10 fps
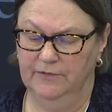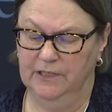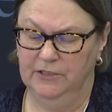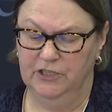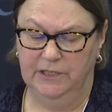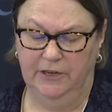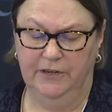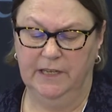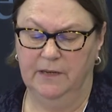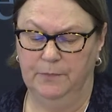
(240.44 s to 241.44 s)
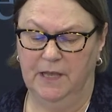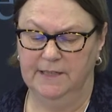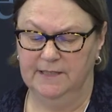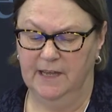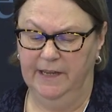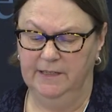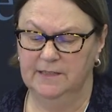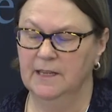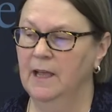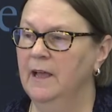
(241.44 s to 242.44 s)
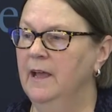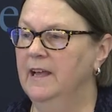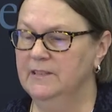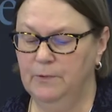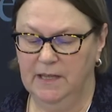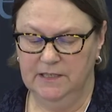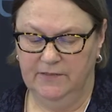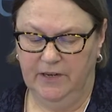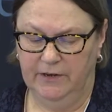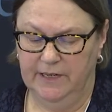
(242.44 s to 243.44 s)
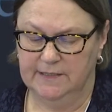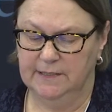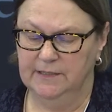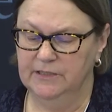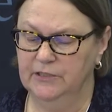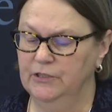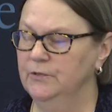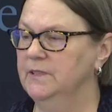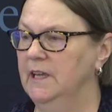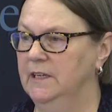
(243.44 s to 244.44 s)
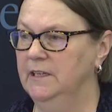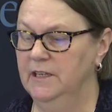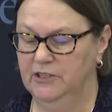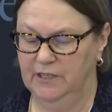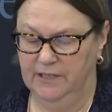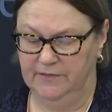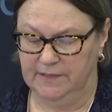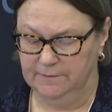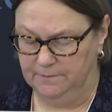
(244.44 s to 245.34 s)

of Engineering and Applied Science, as well as various institutes and initiatives.